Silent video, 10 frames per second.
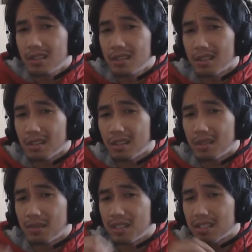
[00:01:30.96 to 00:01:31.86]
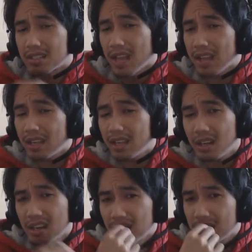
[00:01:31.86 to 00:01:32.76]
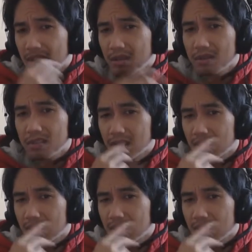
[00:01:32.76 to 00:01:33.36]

took a little bit of snack here. Took